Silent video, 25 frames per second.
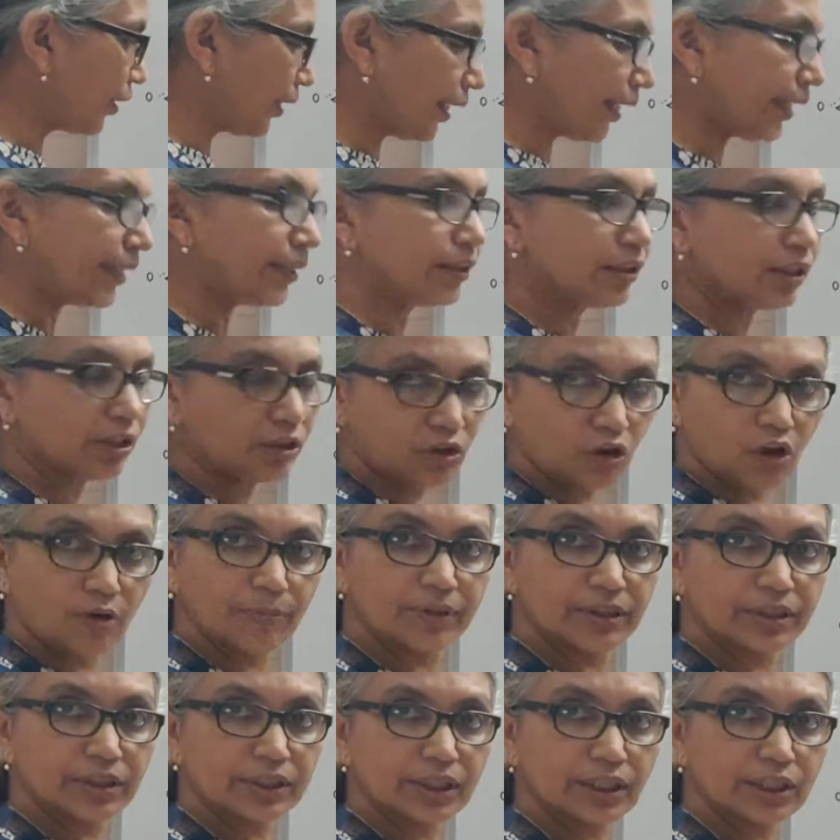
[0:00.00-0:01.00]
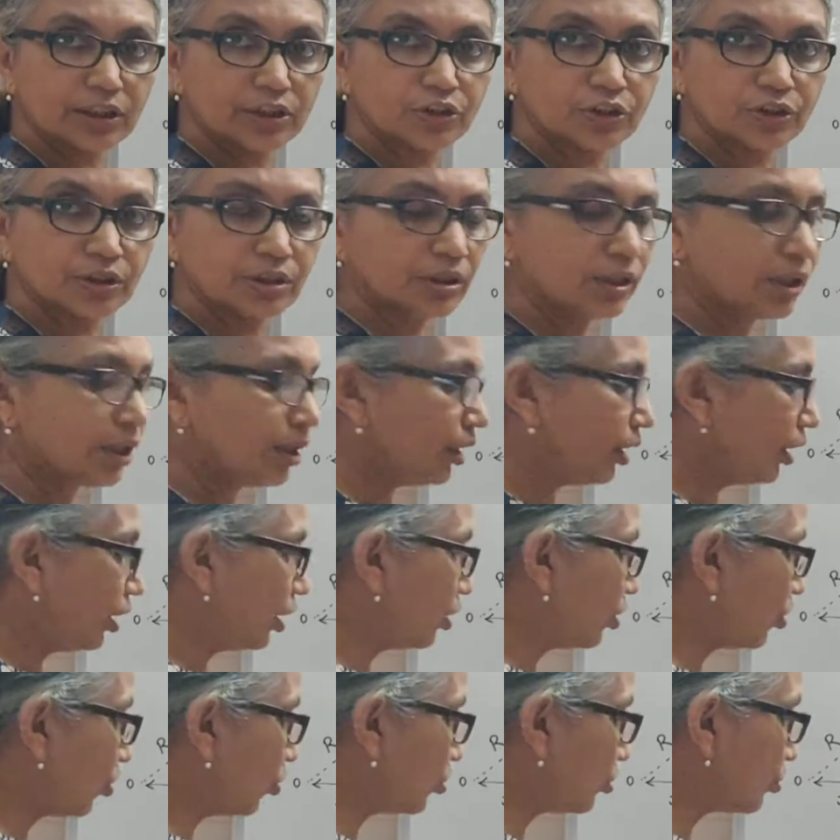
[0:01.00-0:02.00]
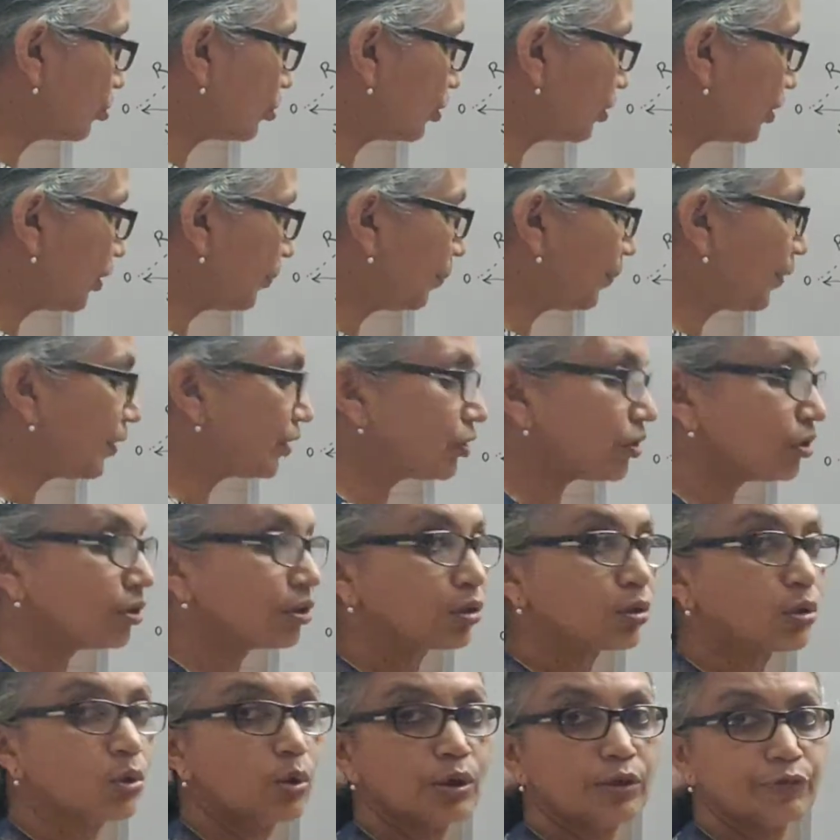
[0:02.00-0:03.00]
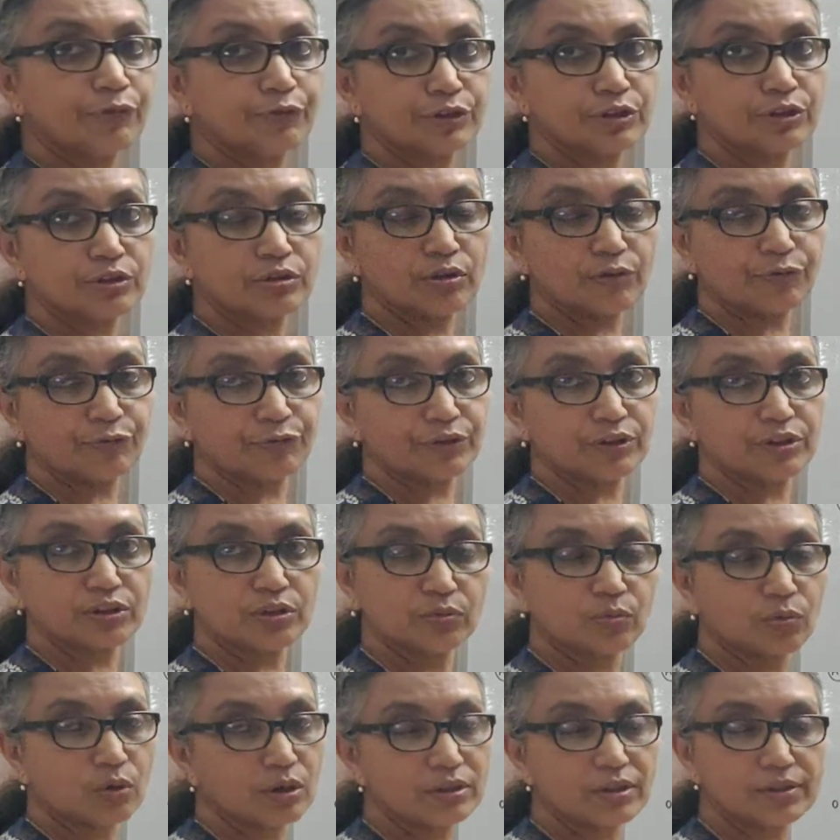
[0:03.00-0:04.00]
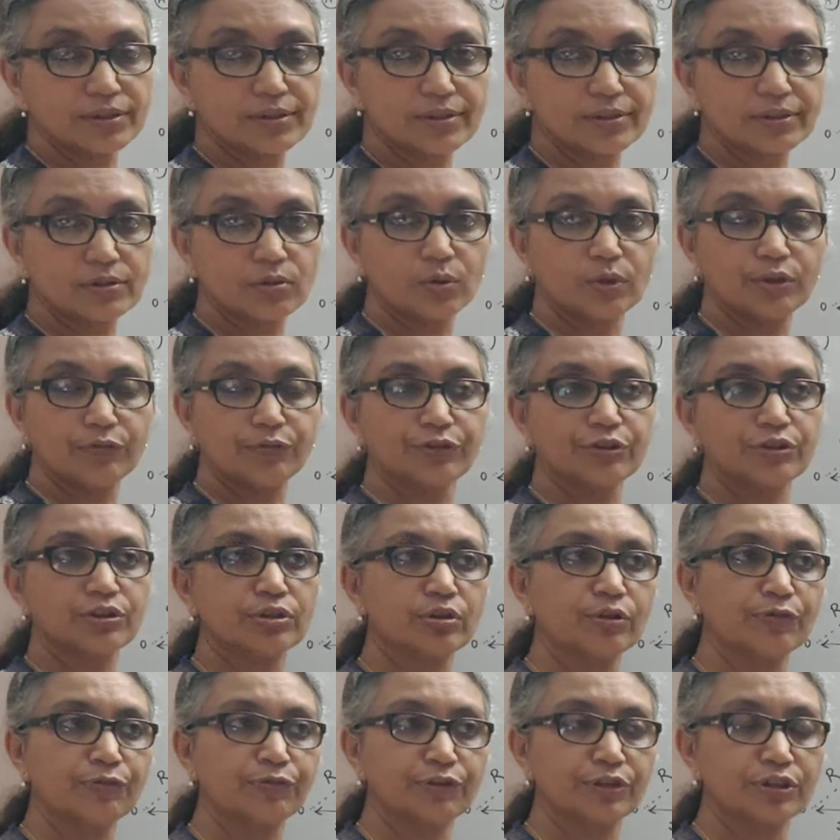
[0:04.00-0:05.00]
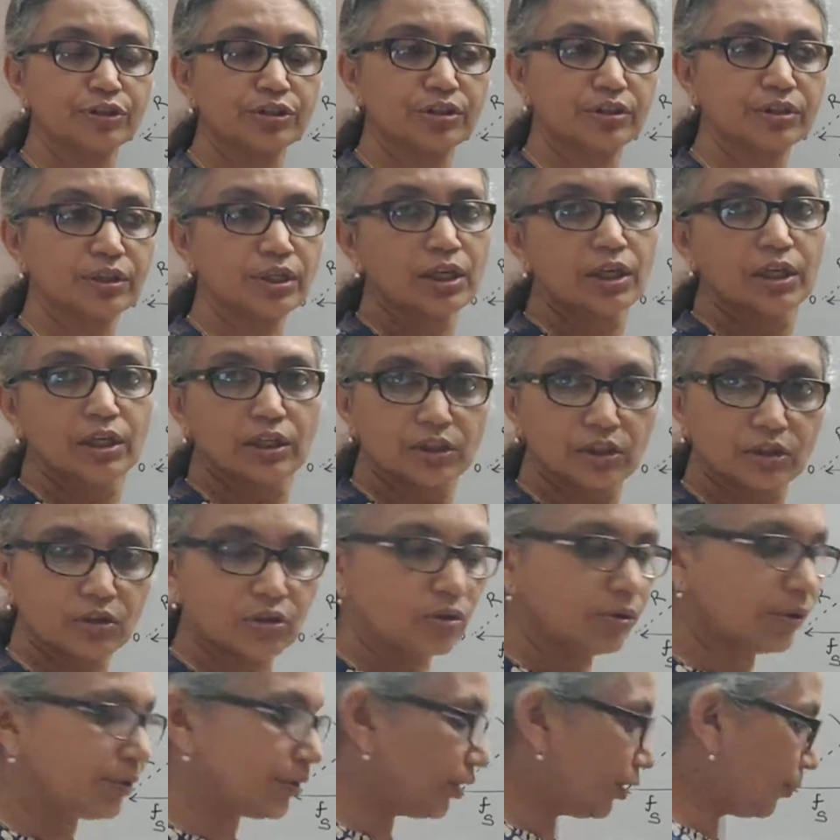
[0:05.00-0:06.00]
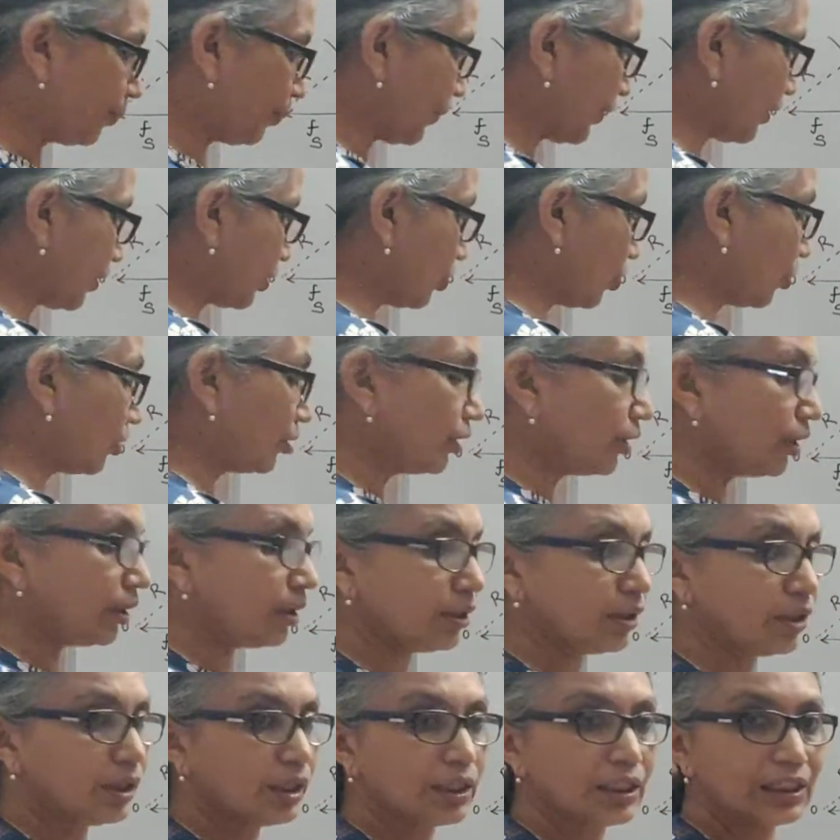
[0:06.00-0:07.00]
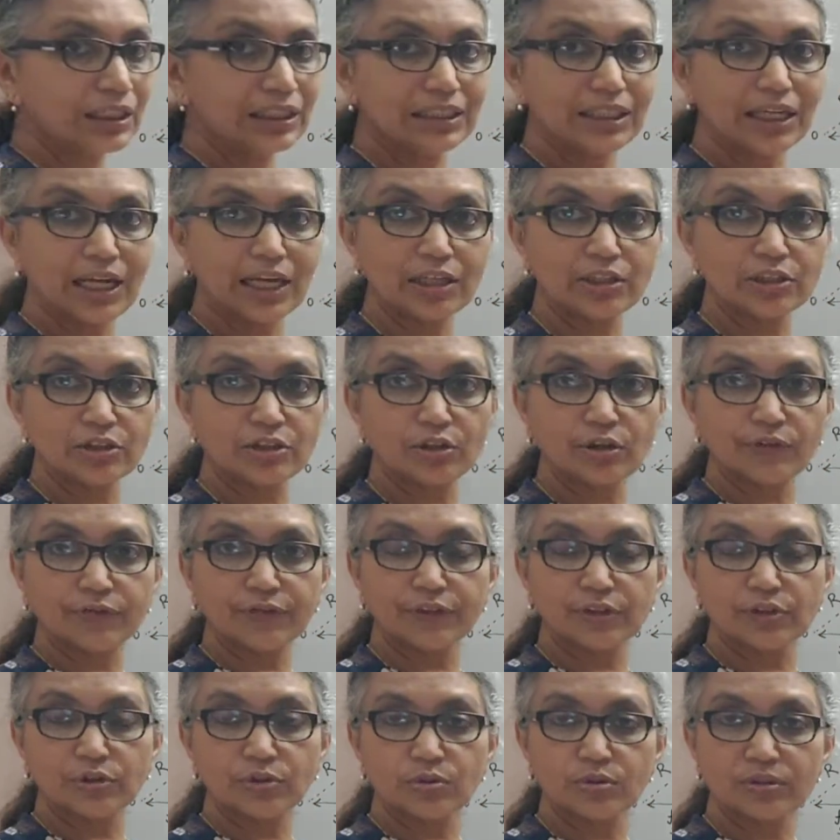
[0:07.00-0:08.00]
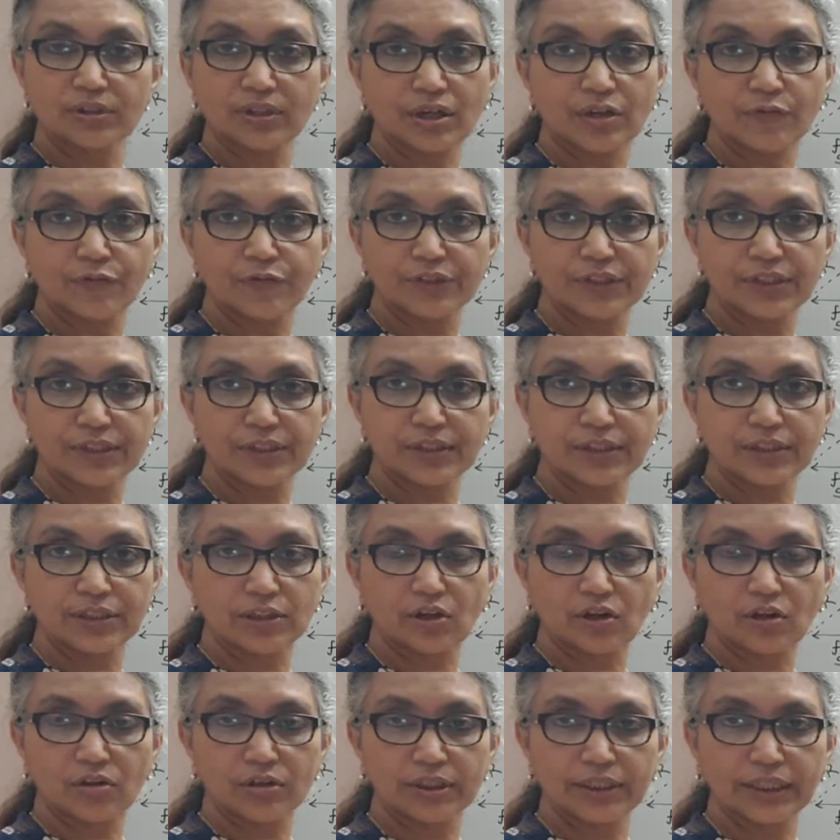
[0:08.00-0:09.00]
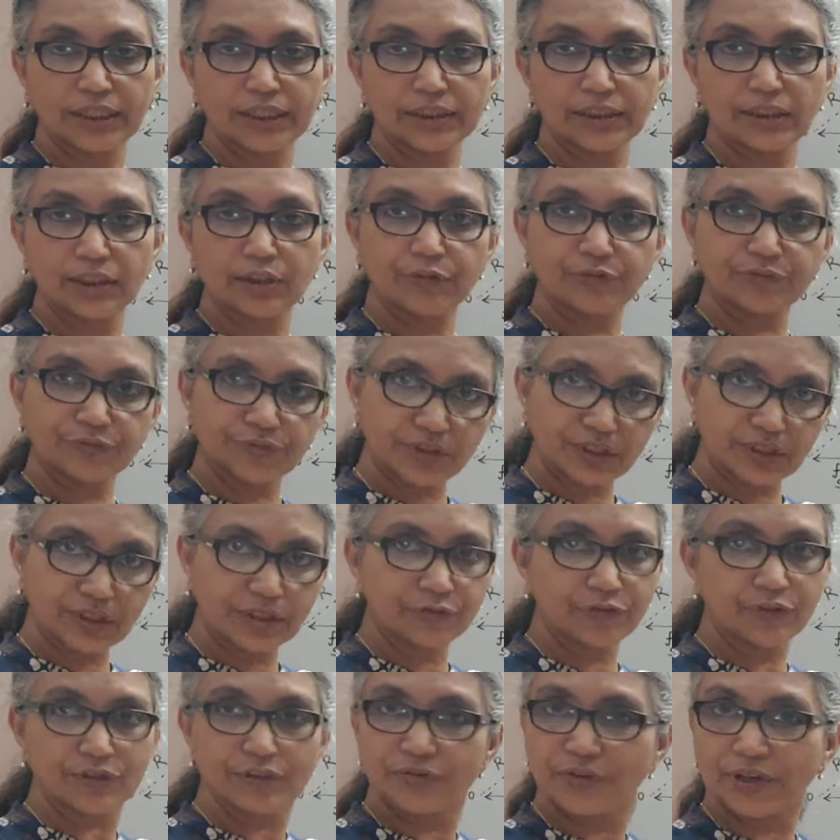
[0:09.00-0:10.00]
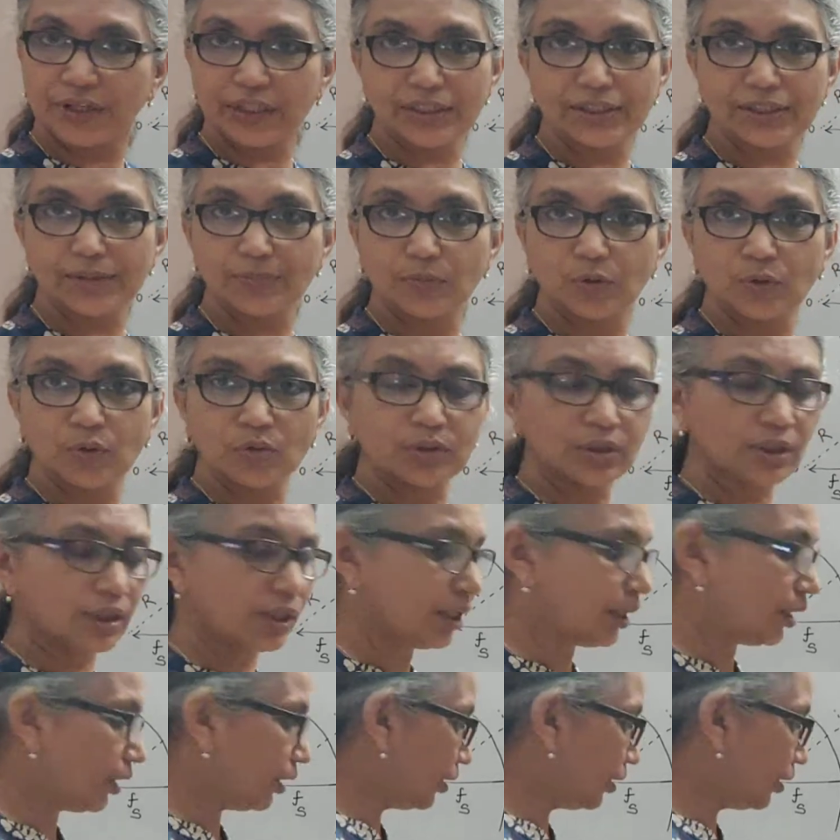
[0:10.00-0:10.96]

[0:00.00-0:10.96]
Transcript: on n, the normal reaction. It also depends on the coefficient of friction. What is this coefficient of friction? You know, it depends on the nature of the two surfaces in contact. If it's very smooth,